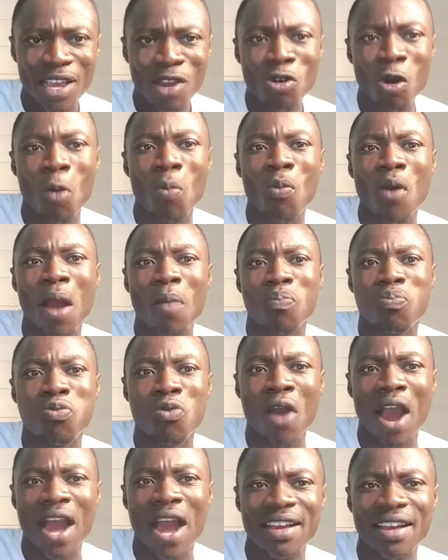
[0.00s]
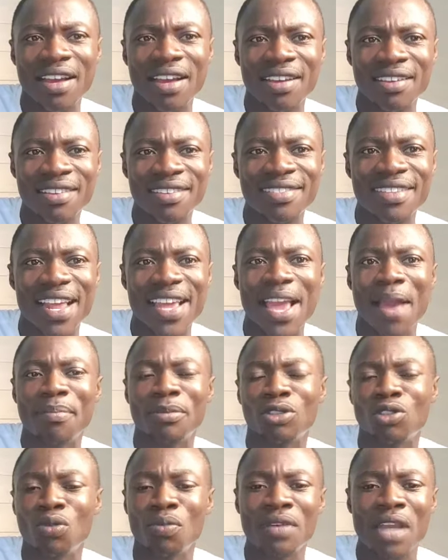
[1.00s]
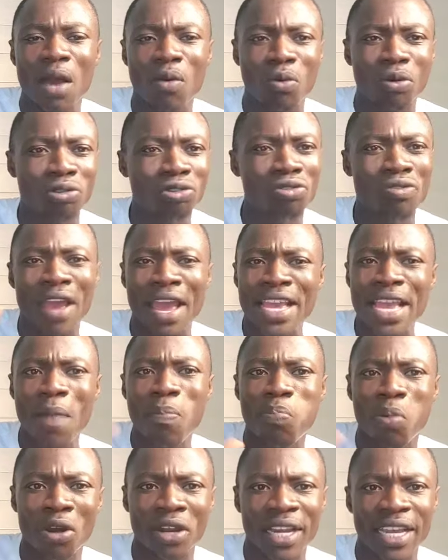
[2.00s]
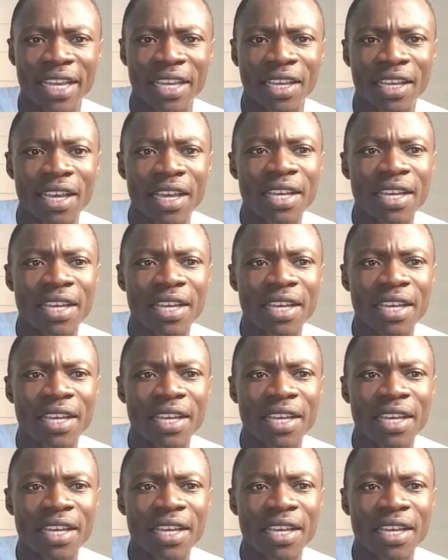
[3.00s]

No more boy, then you're missing a cosso, and your bonnet,